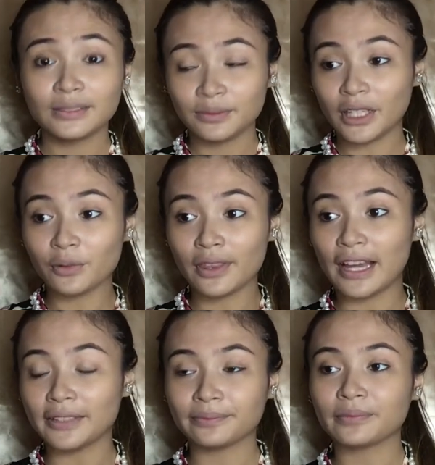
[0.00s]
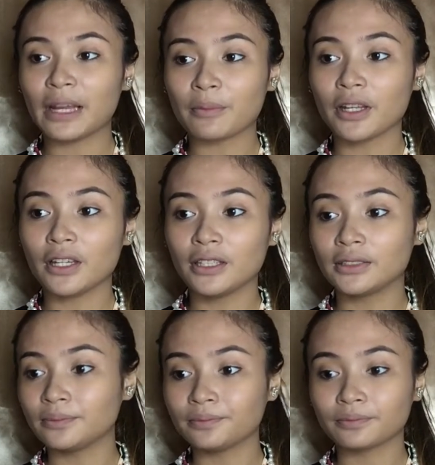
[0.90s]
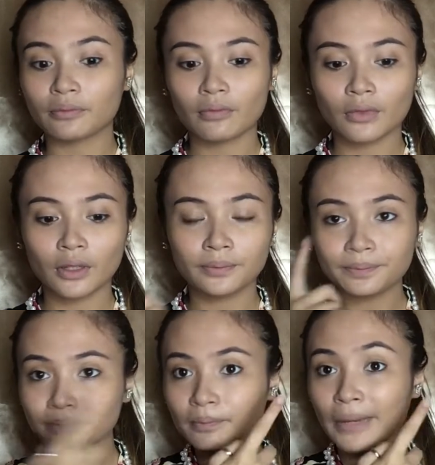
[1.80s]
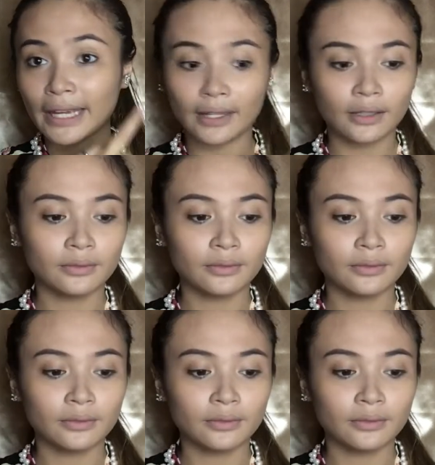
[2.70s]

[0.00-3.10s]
Done with that, I'm gonna bake.